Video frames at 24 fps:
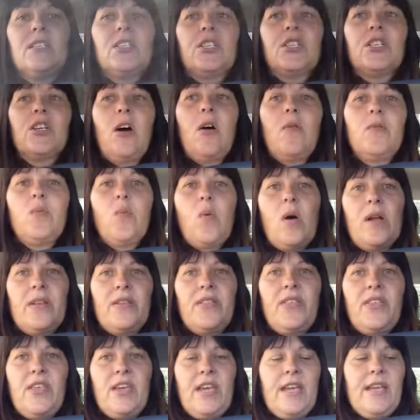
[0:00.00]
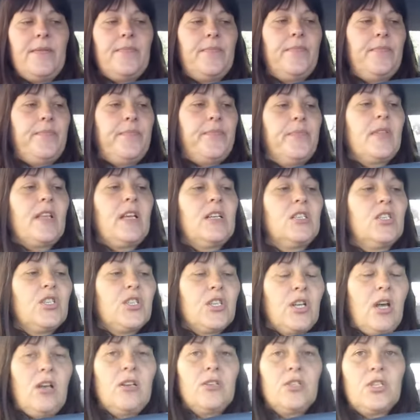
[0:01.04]
Start with one thing.
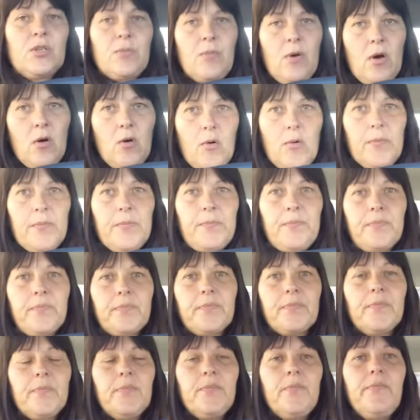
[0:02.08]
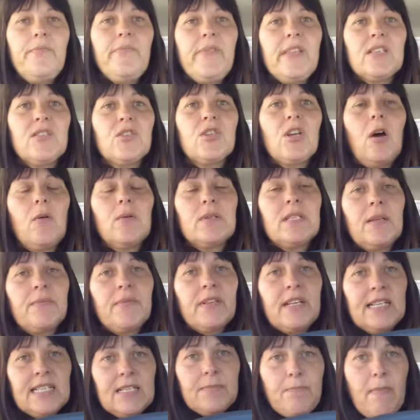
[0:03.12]
Start small. Start with
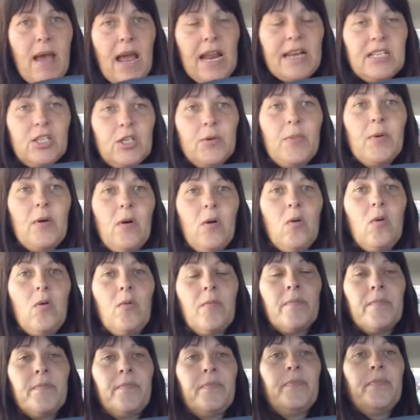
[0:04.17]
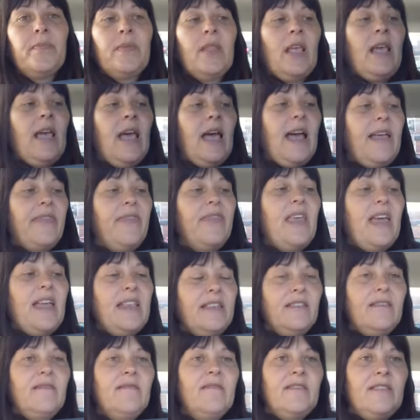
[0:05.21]
something that's manageable and
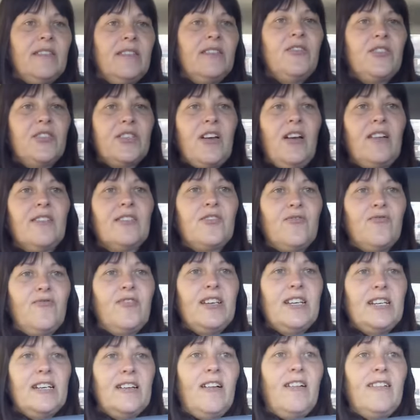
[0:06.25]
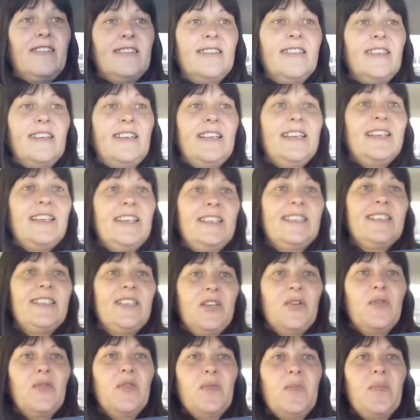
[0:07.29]
then you start to realise that it is
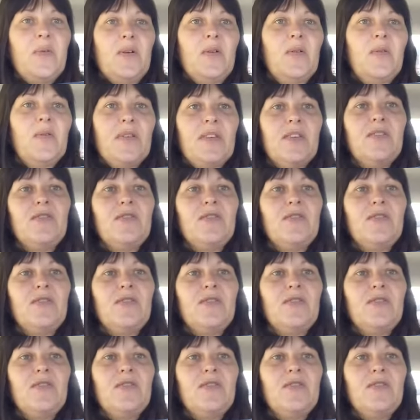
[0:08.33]
doable.